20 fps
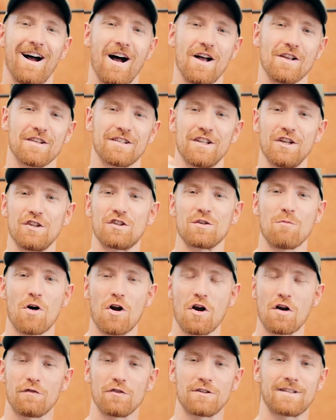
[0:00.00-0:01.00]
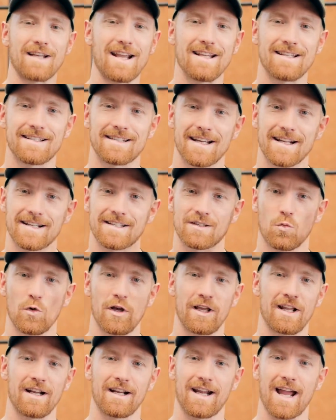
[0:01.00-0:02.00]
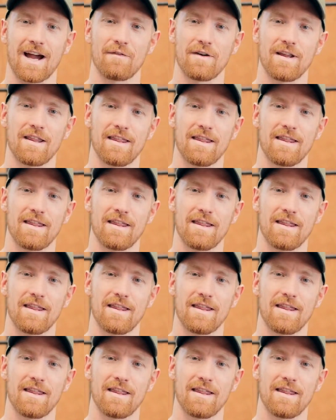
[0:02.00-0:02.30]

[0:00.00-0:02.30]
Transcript: I'll see you tomorrow for day 6. We're going to cover